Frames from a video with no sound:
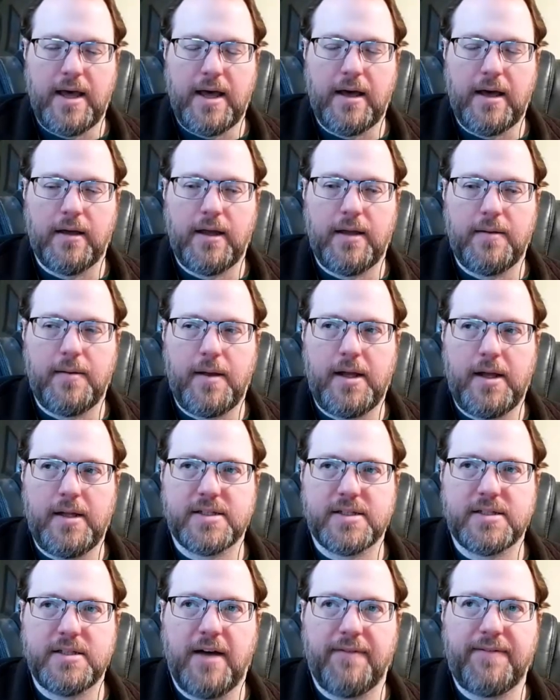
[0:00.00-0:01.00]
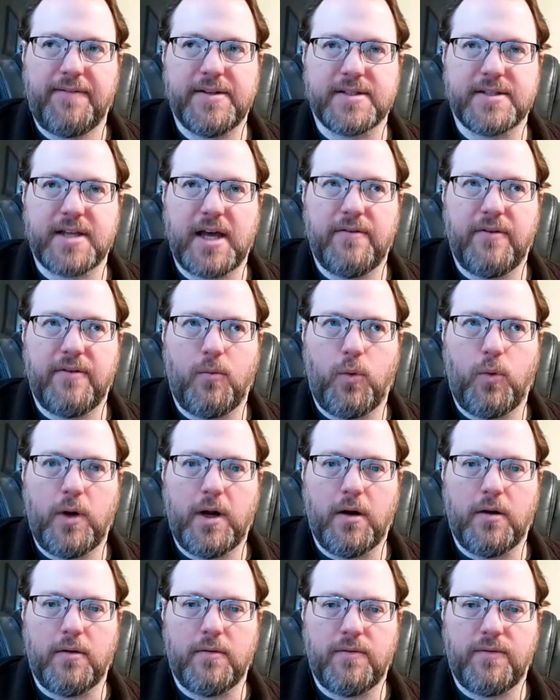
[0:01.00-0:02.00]
yeah, and snuff is kind of a
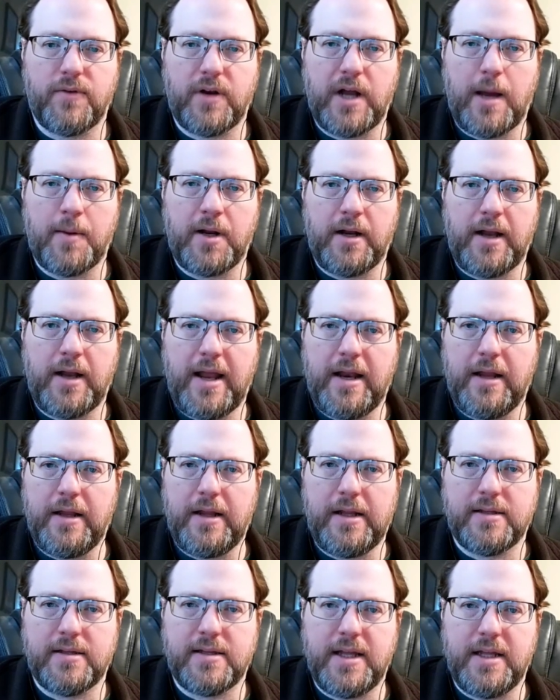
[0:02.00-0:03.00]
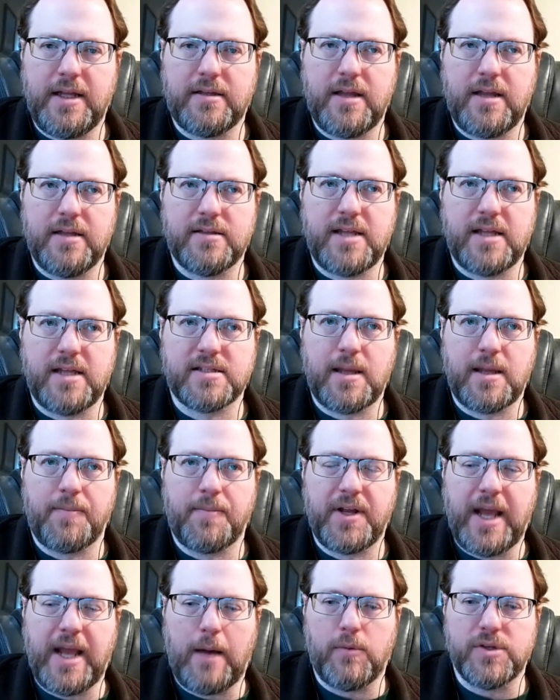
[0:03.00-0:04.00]
weird phenomenon, and that's
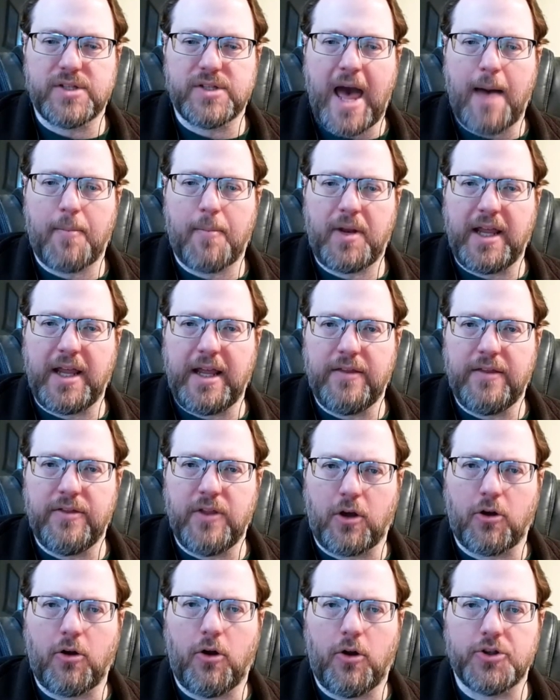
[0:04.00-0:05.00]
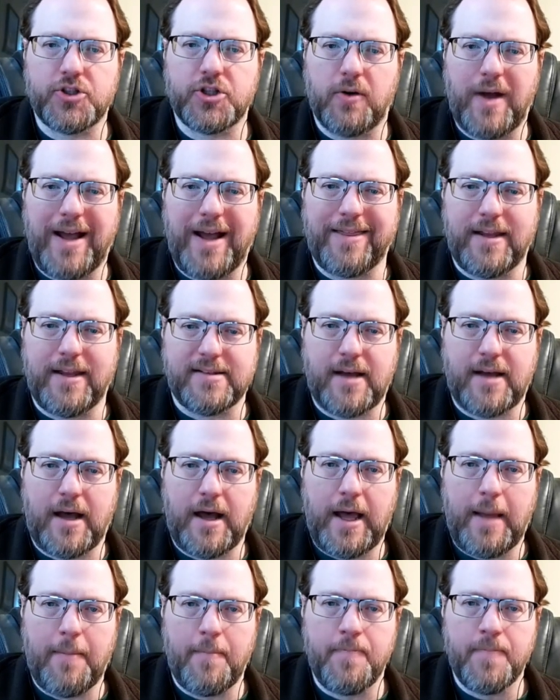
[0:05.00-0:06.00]
something that was happening in the culture at the
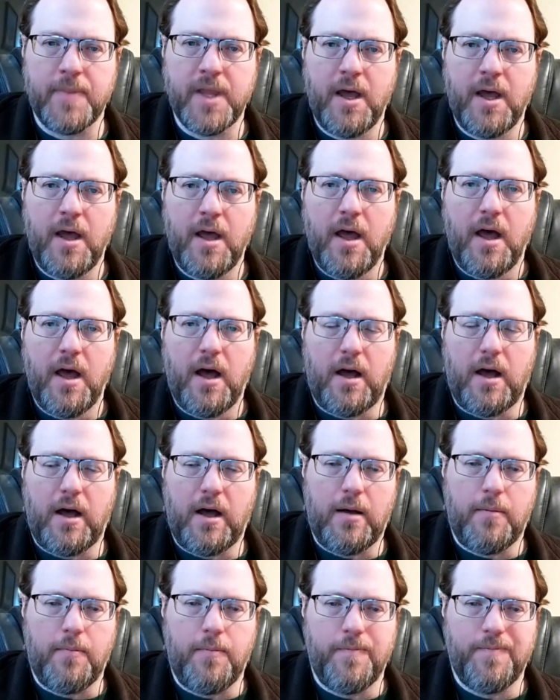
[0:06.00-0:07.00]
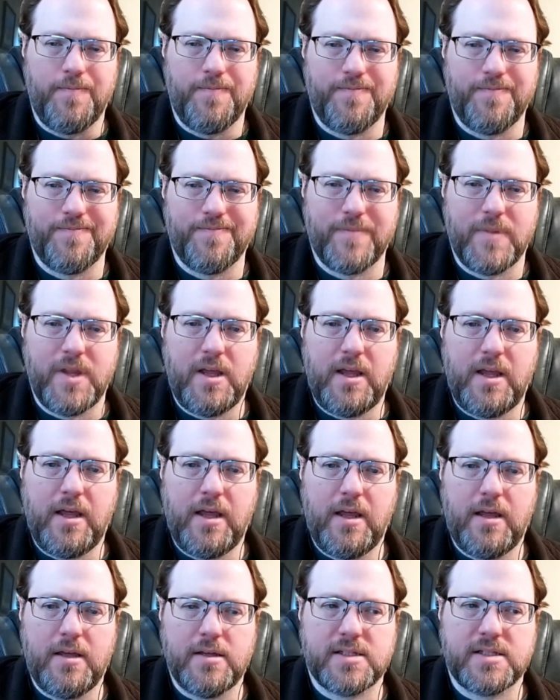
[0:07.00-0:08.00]
time. Um,
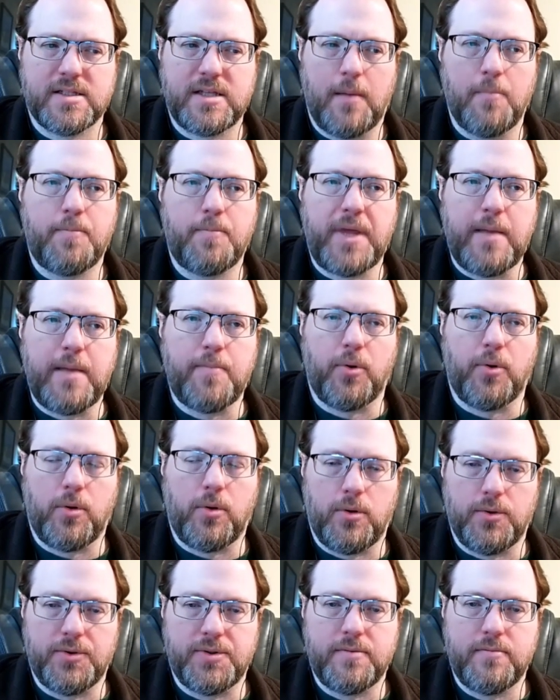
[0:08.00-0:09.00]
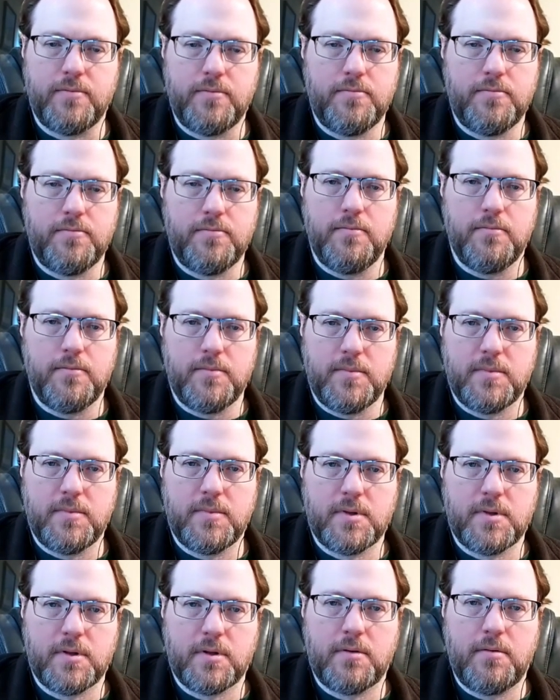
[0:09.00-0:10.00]
some people
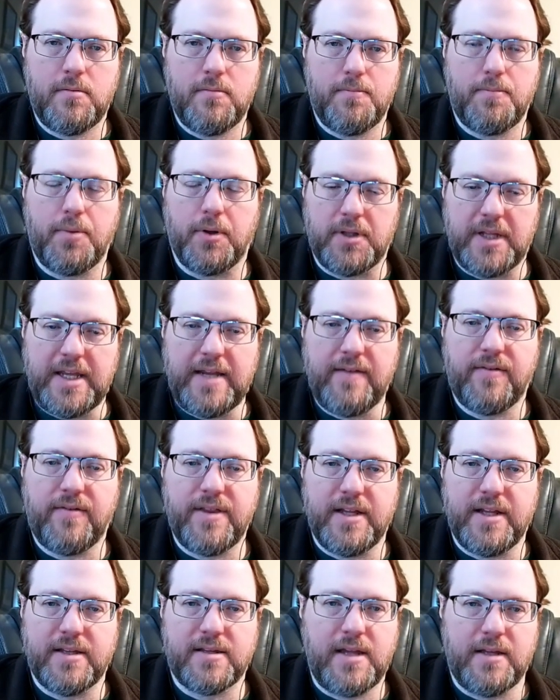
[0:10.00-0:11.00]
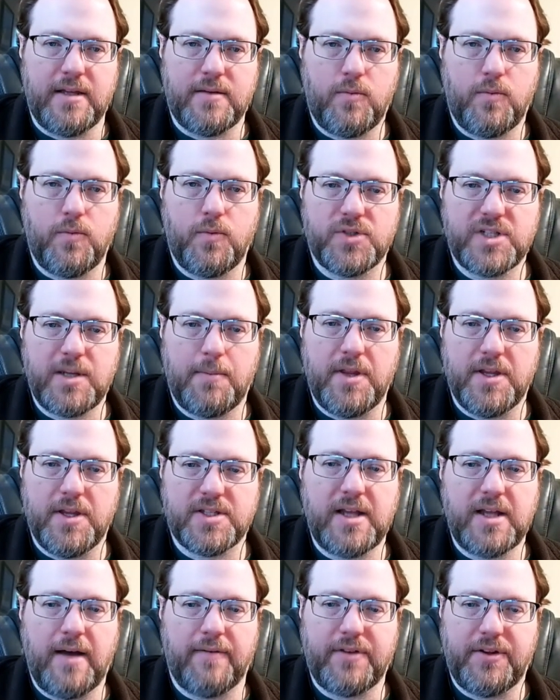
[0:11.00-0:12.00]
believed that some of the
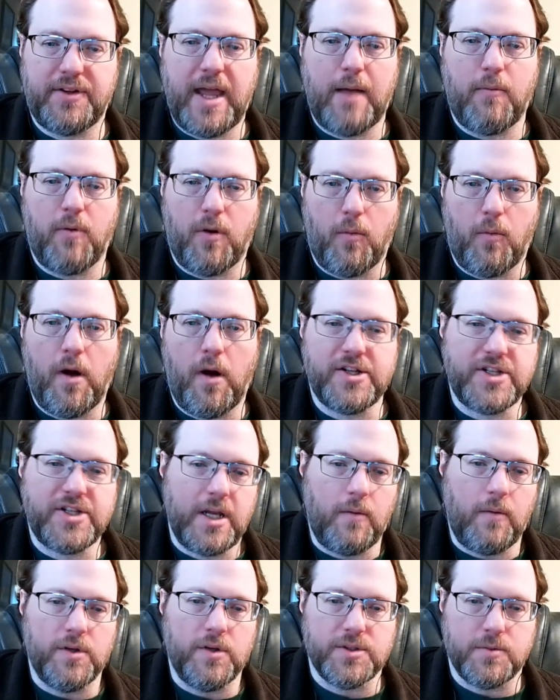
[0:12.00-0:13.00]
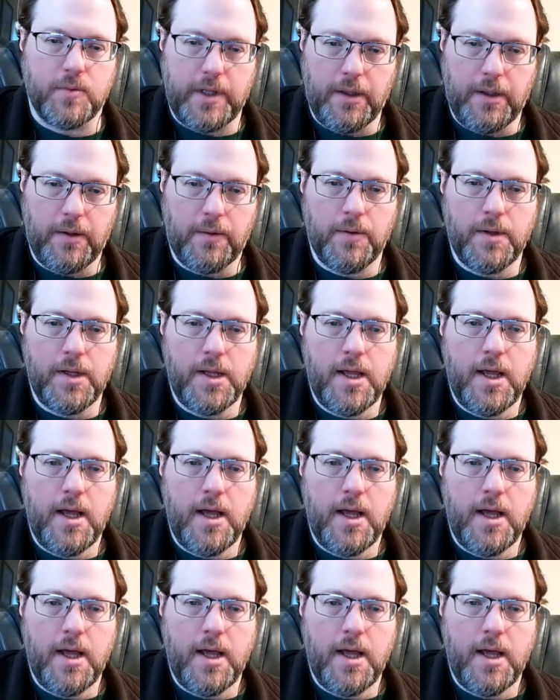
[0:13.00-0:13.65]
stuff that they were watching was real,